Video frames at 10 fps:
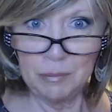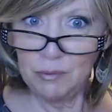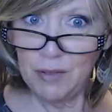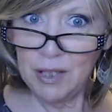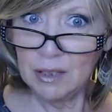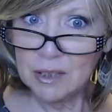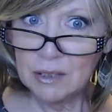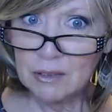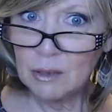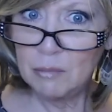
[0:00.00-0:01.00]
veins.
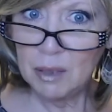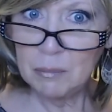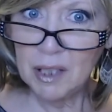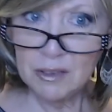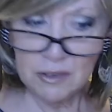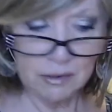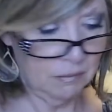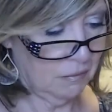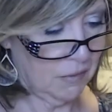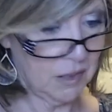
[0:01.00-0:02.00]
So maybe I,
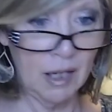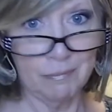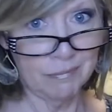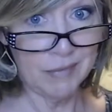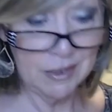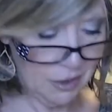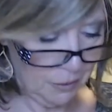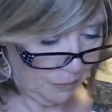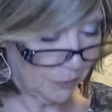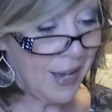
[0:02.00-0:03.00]
yeah, I don't
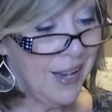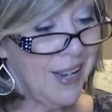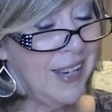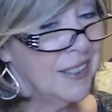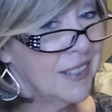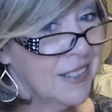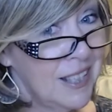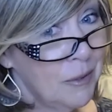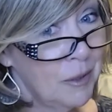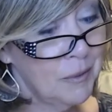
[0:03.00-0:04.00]
know. This
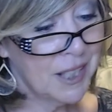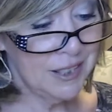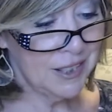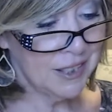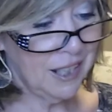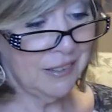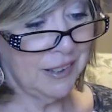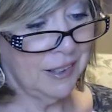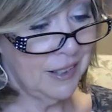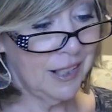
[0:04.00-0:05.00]
last one was kind of
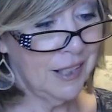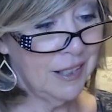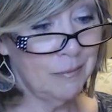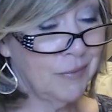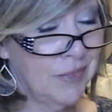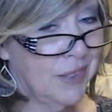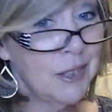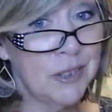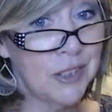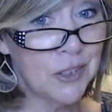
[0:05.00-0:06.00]
scary. And again,
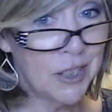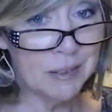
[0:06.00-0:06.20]
this was a choice of